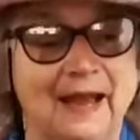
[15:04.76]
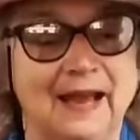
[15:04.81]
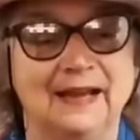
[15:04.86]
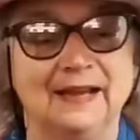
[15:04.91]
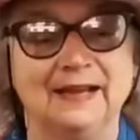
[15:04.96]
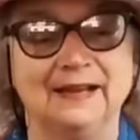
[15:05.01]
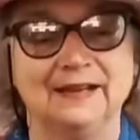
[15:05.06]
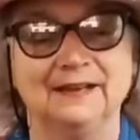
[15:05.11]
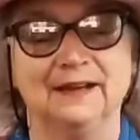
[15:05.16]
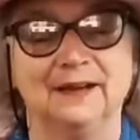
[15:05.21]

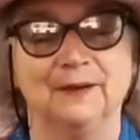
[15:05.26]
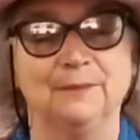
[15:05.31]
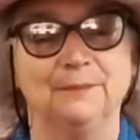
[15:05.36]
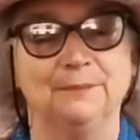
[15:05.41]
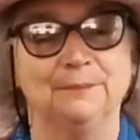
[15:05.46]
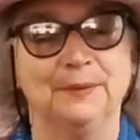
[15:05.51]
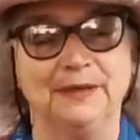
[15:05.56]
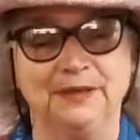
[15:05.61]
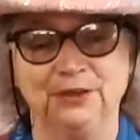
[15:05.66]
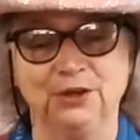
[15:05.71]
And uh,
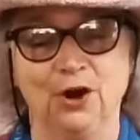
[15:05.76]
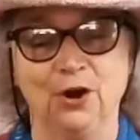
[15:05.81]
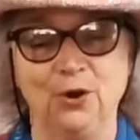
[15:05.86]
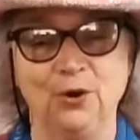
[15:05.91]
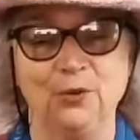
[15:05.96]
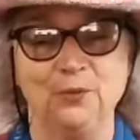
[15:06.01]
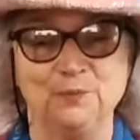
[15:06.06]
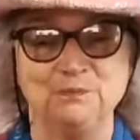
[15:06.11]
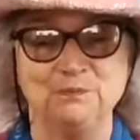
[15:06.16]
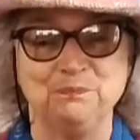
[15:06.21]
but
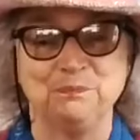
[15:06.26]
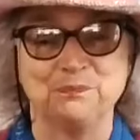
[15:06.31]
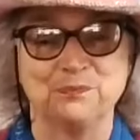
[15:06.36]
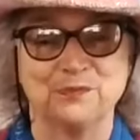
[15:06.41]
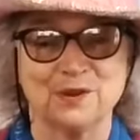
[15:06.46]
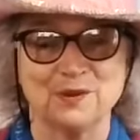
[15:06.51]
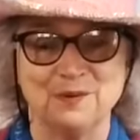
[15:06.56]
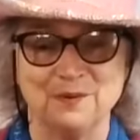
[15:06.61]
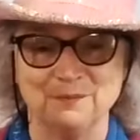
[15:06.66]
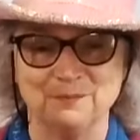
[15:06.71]
no,
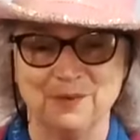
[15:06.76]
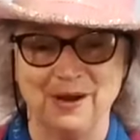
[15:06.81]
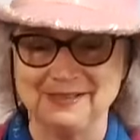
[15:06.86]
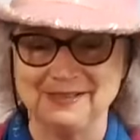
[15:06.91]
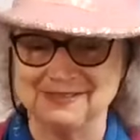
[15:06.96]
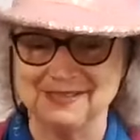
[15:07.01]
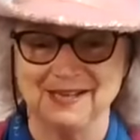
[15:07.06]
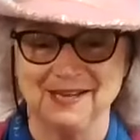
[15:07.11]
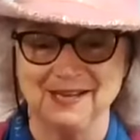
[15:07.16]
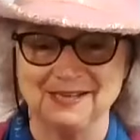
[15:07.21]
my
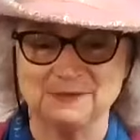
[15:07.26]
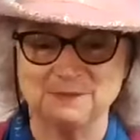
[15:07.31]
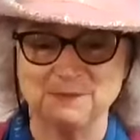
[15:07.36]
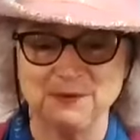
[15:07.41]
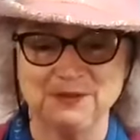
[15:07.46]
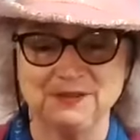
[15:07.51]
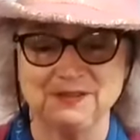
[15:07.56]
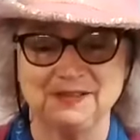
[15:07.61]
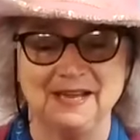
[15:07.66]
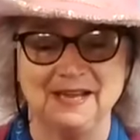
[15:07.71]

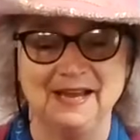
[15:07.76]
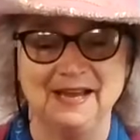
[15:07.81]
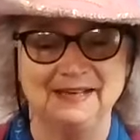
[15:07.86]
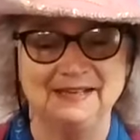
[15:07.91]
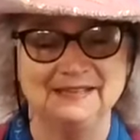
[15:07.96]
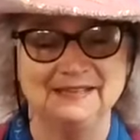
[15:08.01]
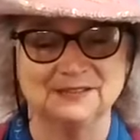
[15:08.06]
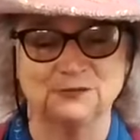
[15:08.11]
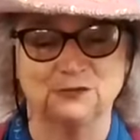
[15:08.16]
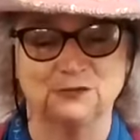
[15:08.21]
husband and
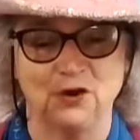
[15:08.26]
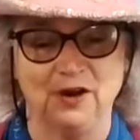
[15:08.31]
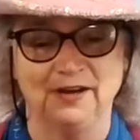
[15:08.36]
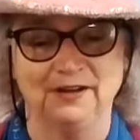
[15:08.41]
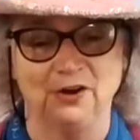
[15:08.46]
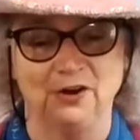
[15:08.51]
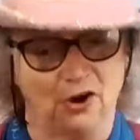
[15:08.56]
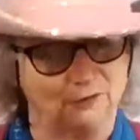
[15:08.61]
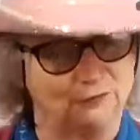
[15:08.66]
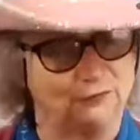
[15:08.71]
his
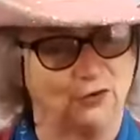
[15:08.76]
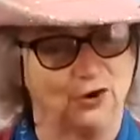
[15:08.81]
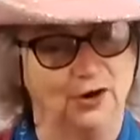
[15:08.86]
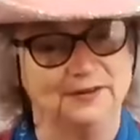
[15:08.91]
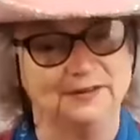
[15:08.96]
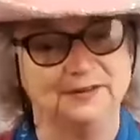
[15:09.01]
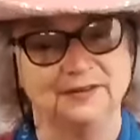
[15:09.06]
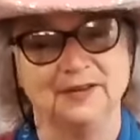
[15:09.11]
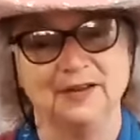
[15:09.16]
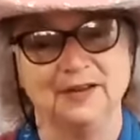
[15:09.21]
friend, our
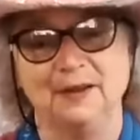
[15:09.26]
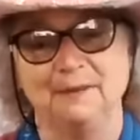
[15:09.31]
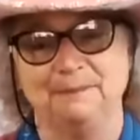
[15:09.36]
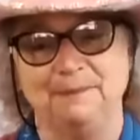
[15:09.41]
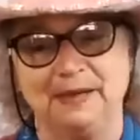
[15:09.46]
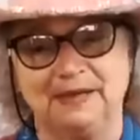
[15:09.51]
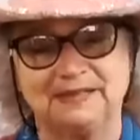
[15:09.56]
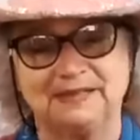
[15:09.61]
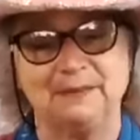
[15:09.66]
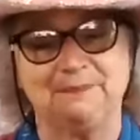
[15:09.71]
friend,
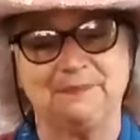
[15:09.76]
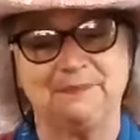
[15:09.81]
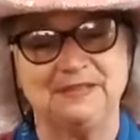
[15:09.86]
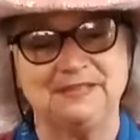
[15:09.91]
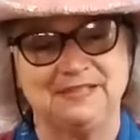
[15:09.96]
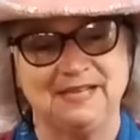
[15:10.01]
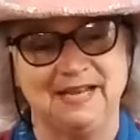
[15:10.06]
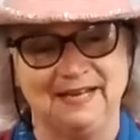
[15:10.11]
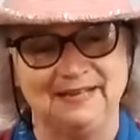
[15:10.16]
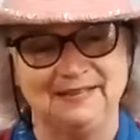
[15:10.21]
picked up the
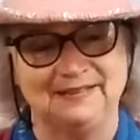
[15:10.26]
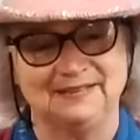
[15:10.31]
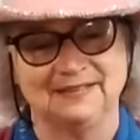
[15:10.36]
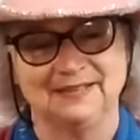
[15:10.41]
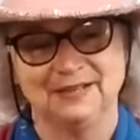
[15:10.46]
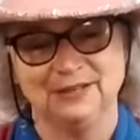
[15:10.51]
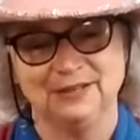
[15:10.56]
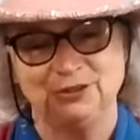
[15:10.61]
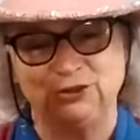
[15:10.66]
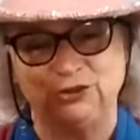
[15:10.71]
tent,
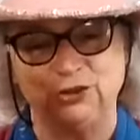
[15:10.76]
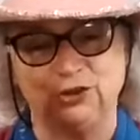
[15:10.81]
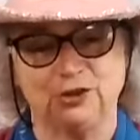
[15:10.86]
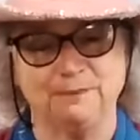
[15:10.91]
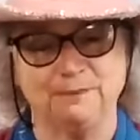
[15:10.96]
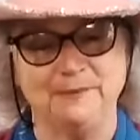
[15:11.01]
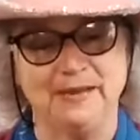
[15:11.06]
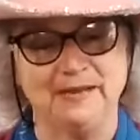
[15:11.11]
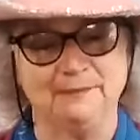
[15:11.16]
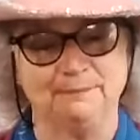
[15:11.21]
took
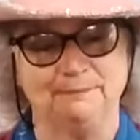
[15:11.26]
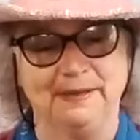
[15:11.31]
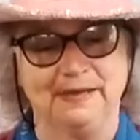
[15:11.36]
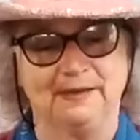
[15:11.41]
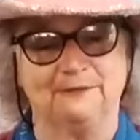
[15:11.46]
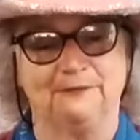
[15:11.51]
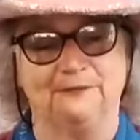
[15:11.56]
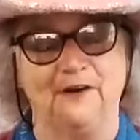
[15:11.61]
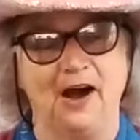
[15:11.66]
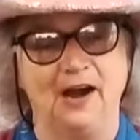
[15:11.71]
made a
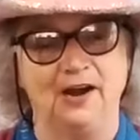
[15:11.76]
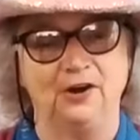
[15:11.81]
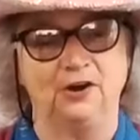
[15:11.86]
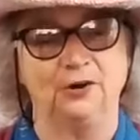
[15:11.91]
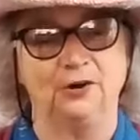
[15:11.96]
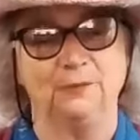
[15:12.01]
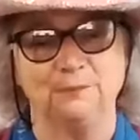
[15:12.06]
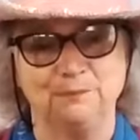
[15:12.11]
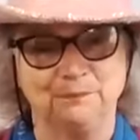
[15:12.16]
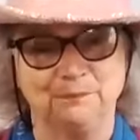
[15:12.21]
big
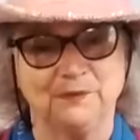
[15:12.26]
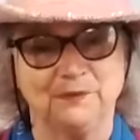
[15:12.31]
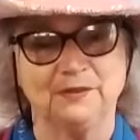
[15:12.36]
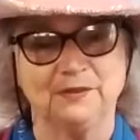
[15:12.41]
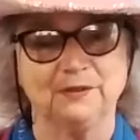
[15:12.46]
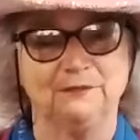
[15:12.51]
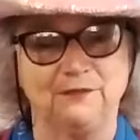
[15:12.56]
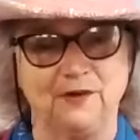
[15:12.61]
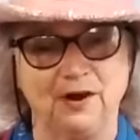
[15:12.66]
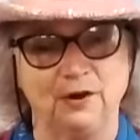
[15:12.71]
fire in
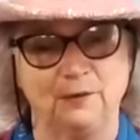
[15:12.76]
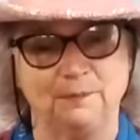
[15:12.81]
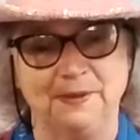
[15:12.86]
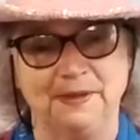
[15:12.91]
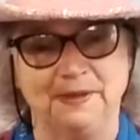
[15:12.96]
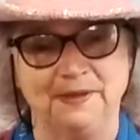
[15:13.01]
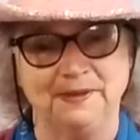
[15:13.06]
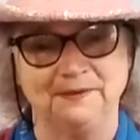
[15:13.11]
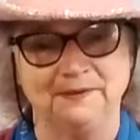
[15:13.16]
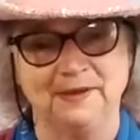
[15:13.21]
the fire
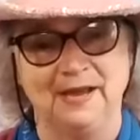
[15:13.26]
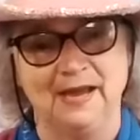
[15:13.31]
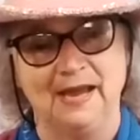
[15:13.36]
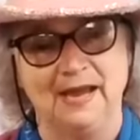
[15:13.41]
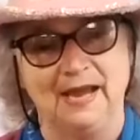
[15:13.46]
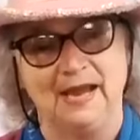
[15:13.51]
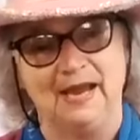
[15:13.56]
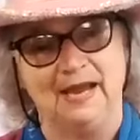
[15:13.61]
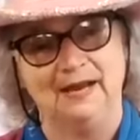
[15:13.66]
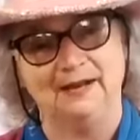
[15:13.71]
pit,
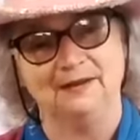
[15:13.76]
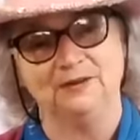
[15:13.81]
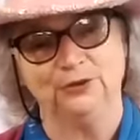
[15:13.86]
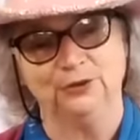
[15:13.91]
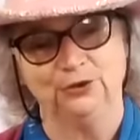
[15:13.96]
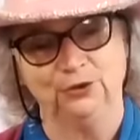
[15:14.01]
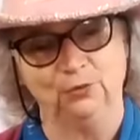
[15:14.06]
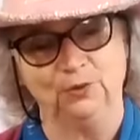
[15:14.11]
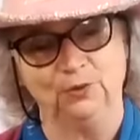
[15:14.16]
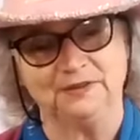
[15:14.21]
and
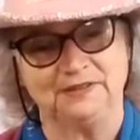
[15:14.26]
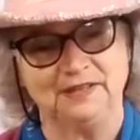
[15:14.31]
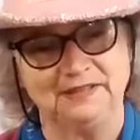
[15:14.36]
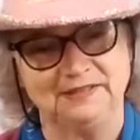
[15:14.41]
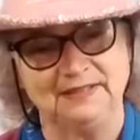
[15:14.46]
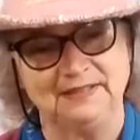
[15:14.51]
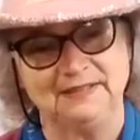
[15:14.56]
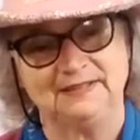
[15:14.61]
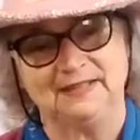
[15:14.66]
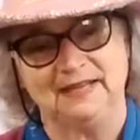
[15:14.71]
you know what they
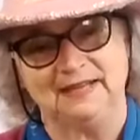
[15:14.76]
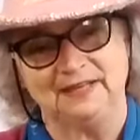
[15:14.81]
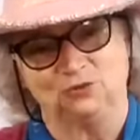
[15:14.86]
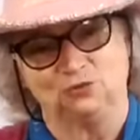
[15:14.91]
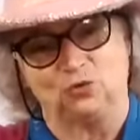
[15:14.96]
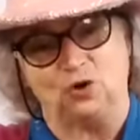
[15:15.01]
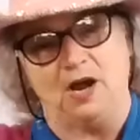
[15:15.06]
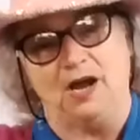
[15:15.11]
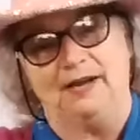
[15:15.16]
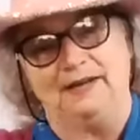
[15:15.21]
did? They
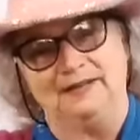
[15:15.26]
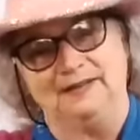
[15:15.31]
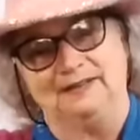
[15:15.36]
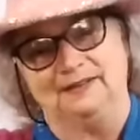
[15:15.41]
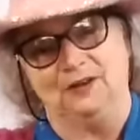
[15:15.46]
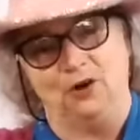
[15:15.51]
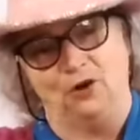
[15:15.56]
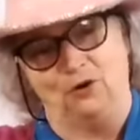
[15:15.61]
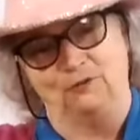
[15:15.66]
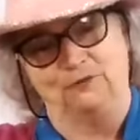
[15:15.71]
dried
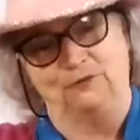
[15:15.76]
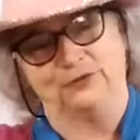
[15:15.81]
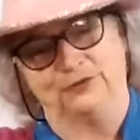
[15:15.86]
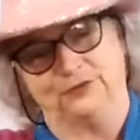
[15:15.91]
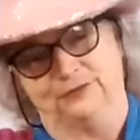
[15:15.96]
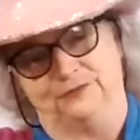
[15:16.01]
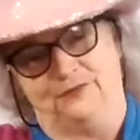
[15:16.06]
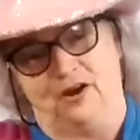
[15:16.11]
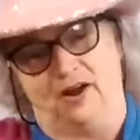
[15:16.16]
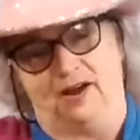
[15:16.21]
it over
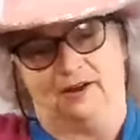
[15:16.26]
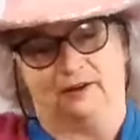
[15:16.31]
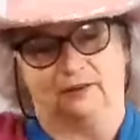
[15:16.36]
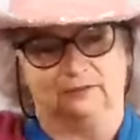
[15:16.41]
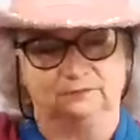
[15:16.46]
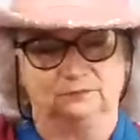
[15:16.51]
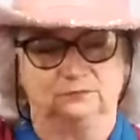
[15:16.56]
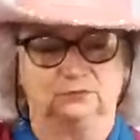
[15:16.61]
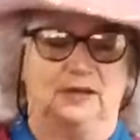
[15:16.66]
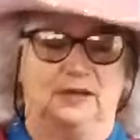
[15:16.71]
the fire.
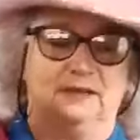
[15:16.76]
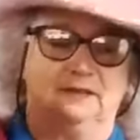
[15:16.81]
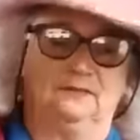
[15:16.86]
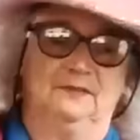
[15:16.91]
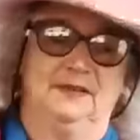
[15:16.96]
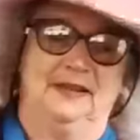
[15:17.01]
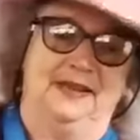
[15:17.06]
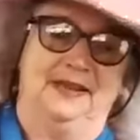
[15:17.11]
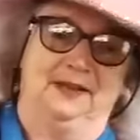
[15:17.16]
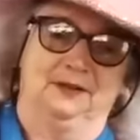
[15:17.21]
Right,
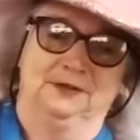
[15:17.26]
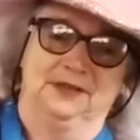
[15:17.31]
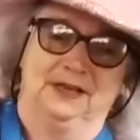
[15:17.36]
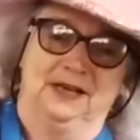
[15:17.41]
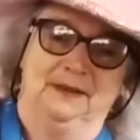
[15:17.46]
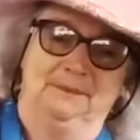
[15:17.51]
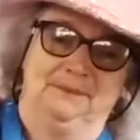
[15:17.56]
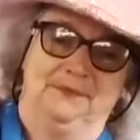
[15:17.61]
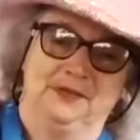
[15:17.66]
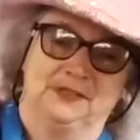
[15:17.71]
they held it
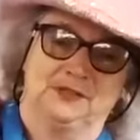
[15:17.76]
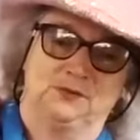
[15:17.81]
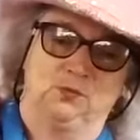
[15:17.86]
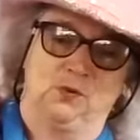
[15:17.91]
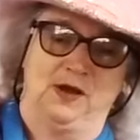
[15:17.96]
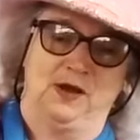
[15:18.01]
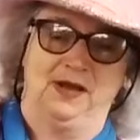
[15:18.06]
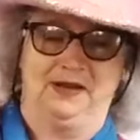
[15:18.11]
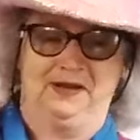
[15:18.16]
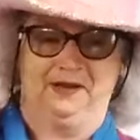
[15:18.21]
up this way,